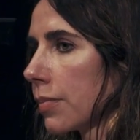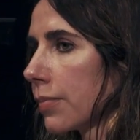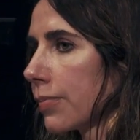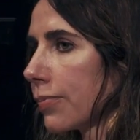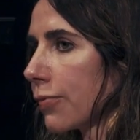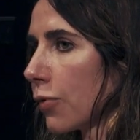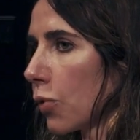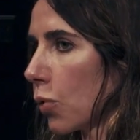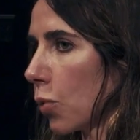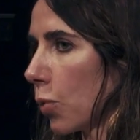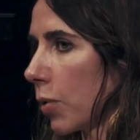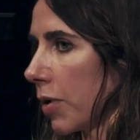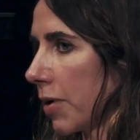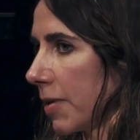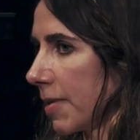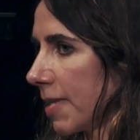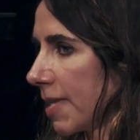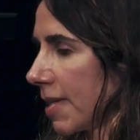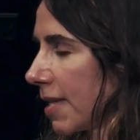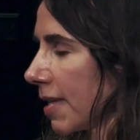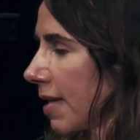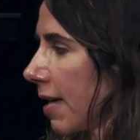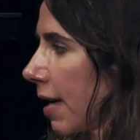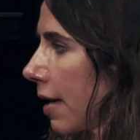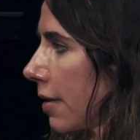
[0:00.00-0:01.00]
brought words
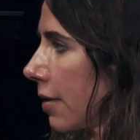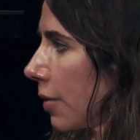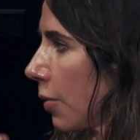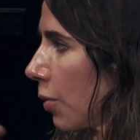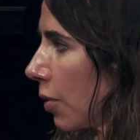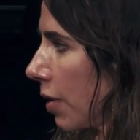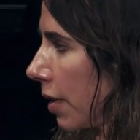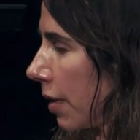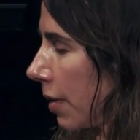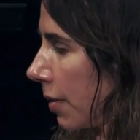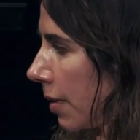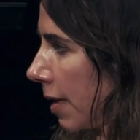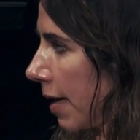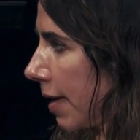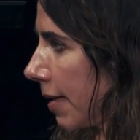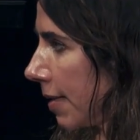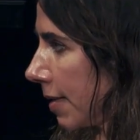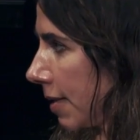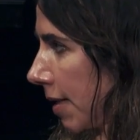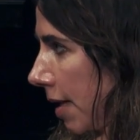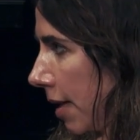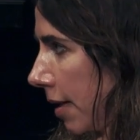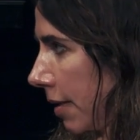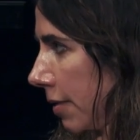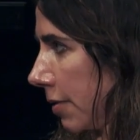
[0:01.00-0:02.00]
together in
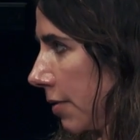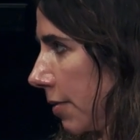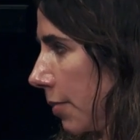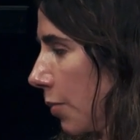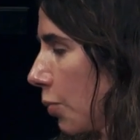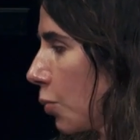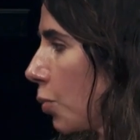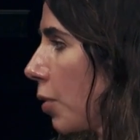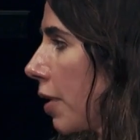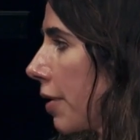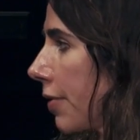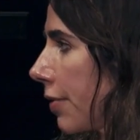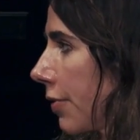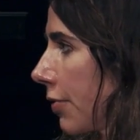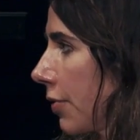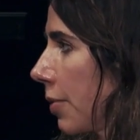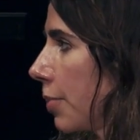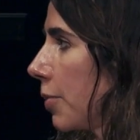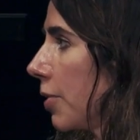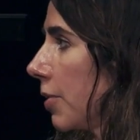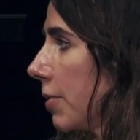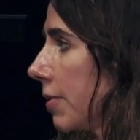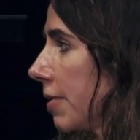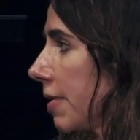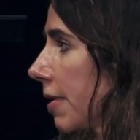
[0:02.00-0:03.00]
tandem with the
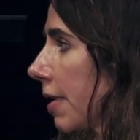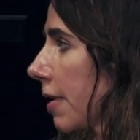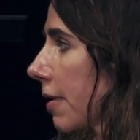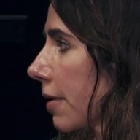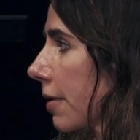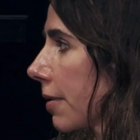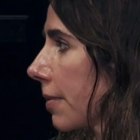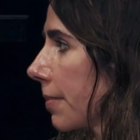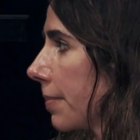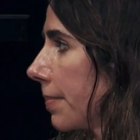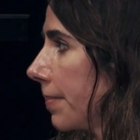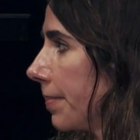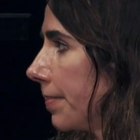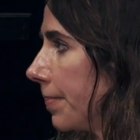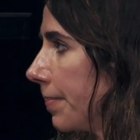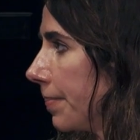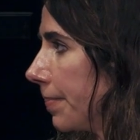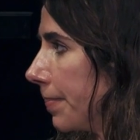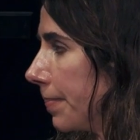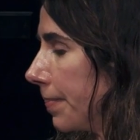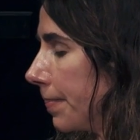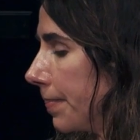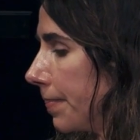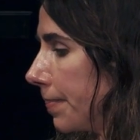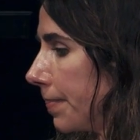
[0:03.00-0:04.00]
music.
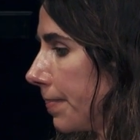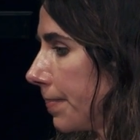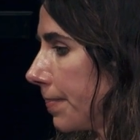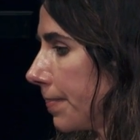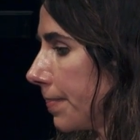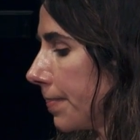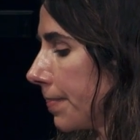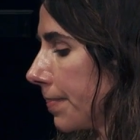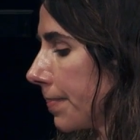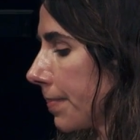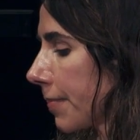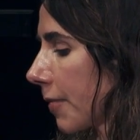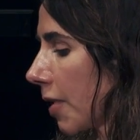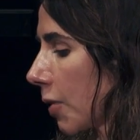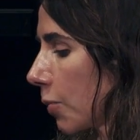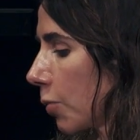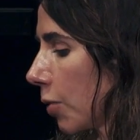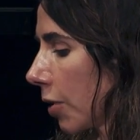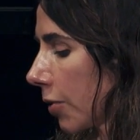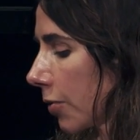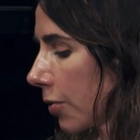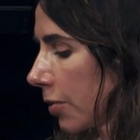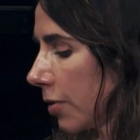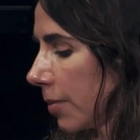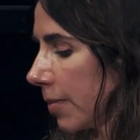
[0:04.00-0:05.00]
I'd
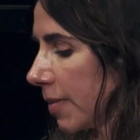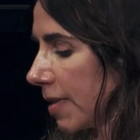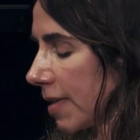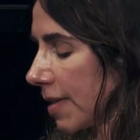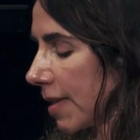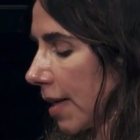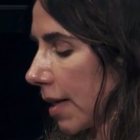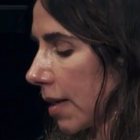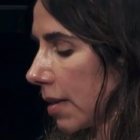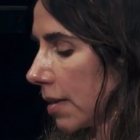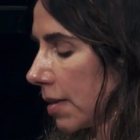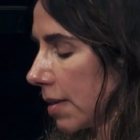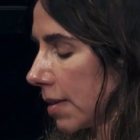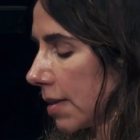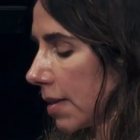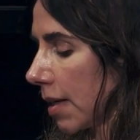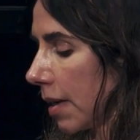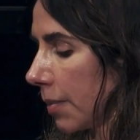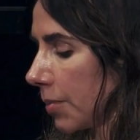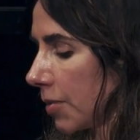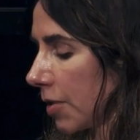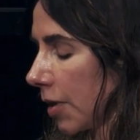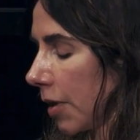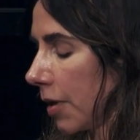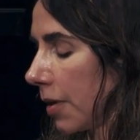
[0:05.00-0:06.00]
work on them at exactly the
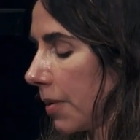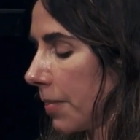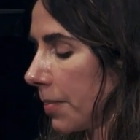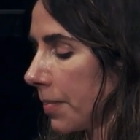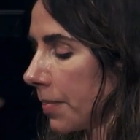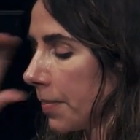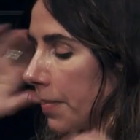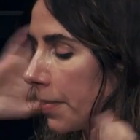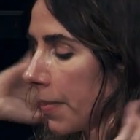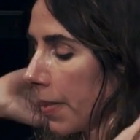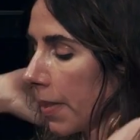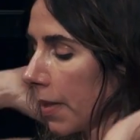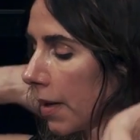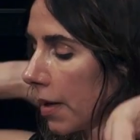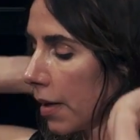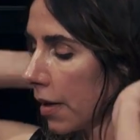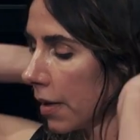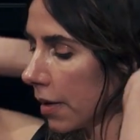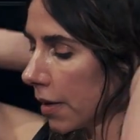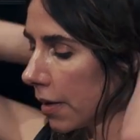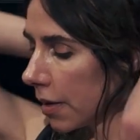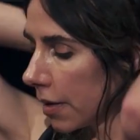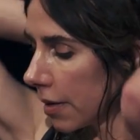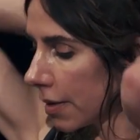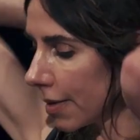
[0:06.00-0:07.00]
same time.
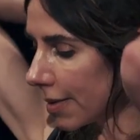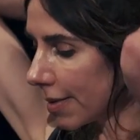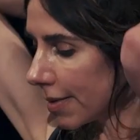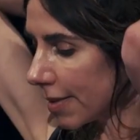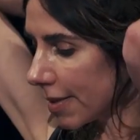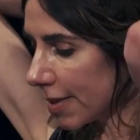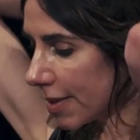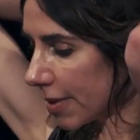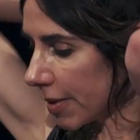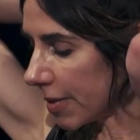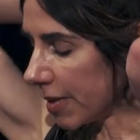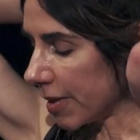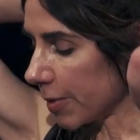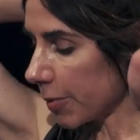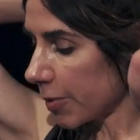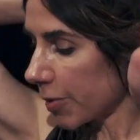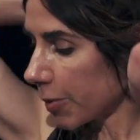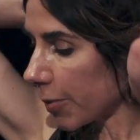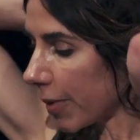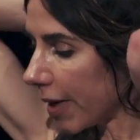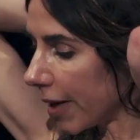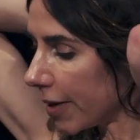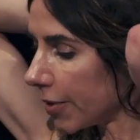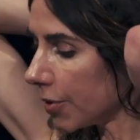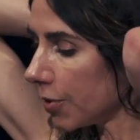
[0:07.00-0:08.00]
So it was
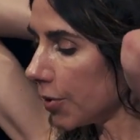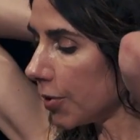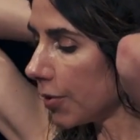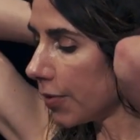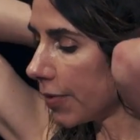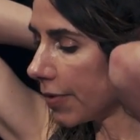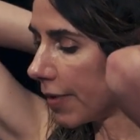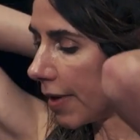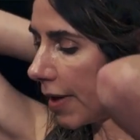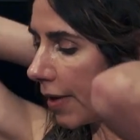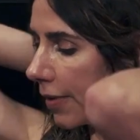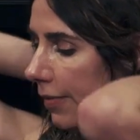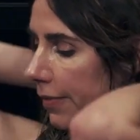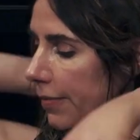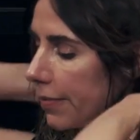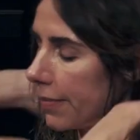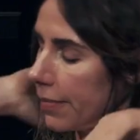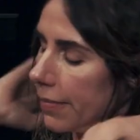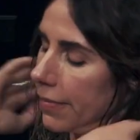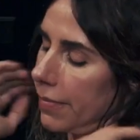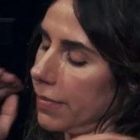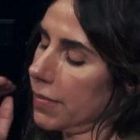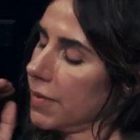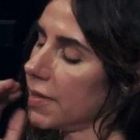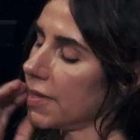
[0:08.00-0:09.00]
quite a new thing
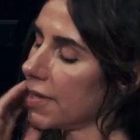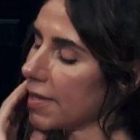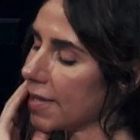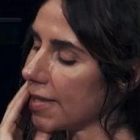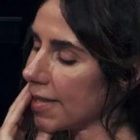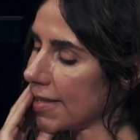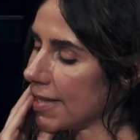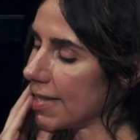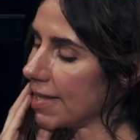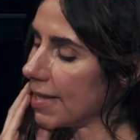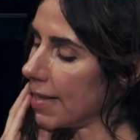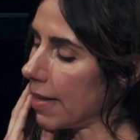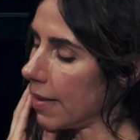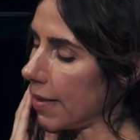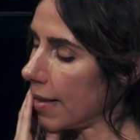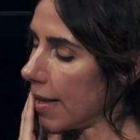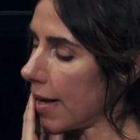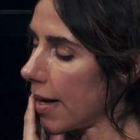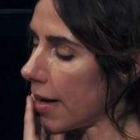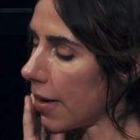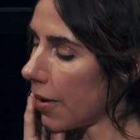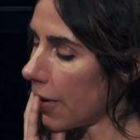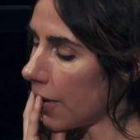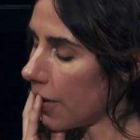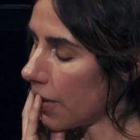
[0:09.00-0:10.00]
to just sit
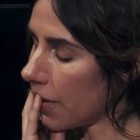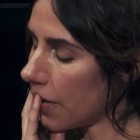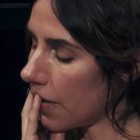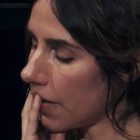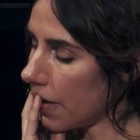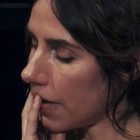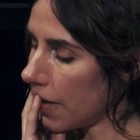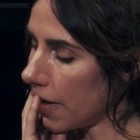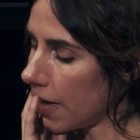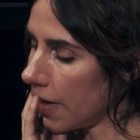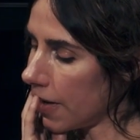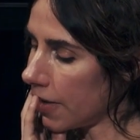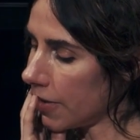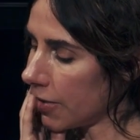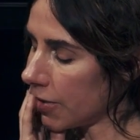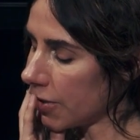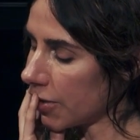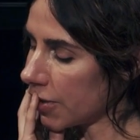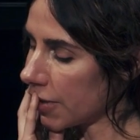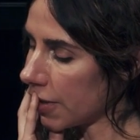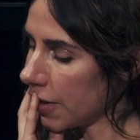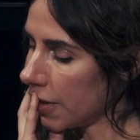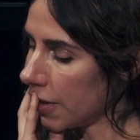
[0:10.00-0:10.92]
there, and